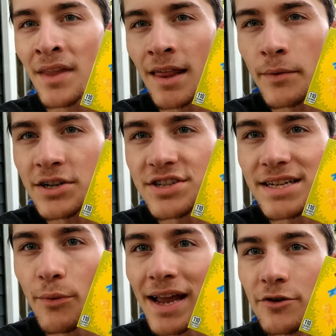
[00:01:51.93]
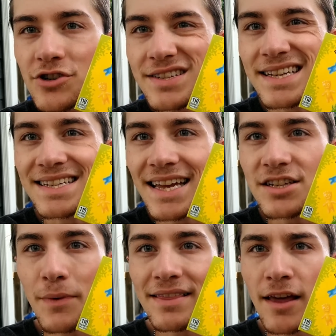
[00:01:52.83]
And then we can just see right here, it just says
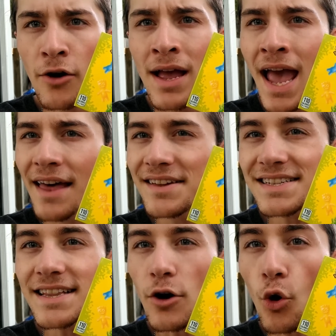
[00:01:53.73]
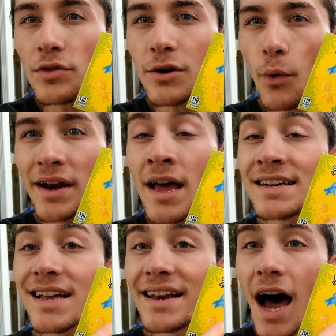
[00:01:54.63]
kids right there, and this is the only one
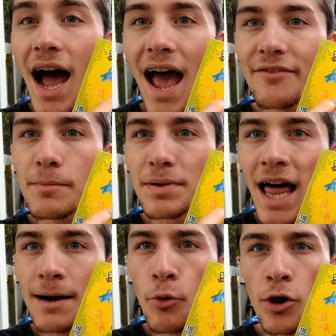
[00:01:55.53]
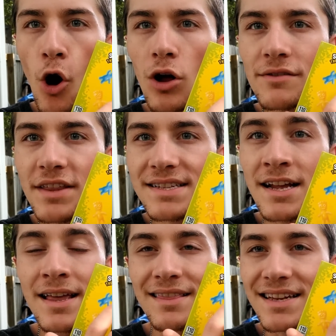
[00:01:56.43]
to not have a black border. All of this
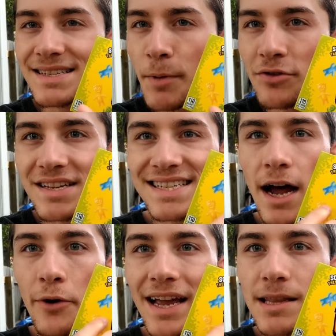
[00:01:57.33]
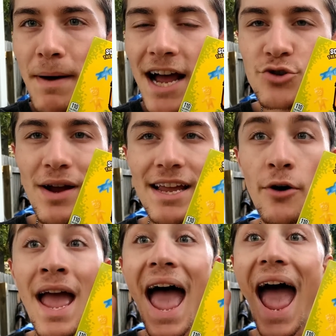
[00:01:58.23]
both the sour and the patch right
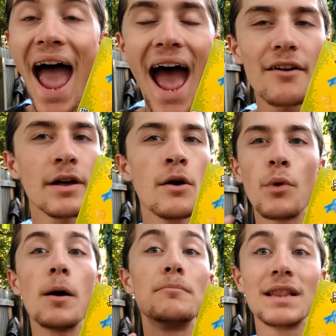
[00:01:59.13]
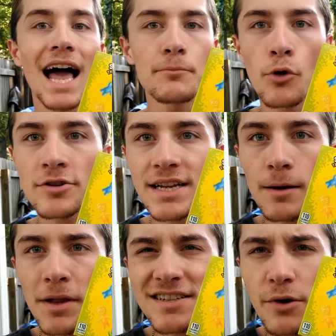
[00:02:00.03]
here have, well, black borders, I
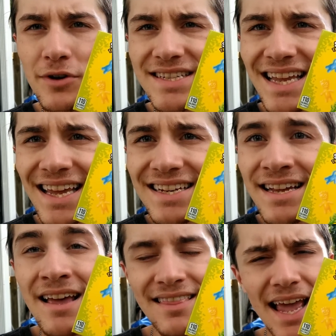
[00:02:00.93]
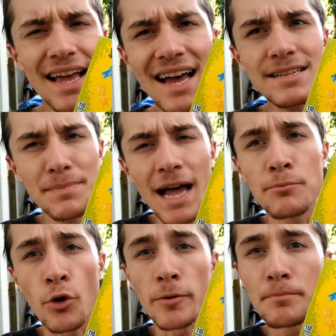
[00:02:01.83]
gotta plan so, whereas the kids, it has a black
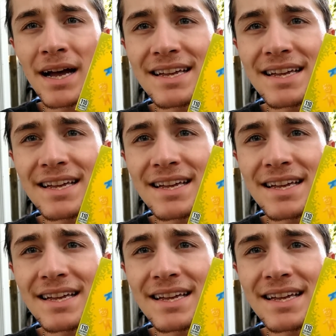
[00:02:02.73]
border, but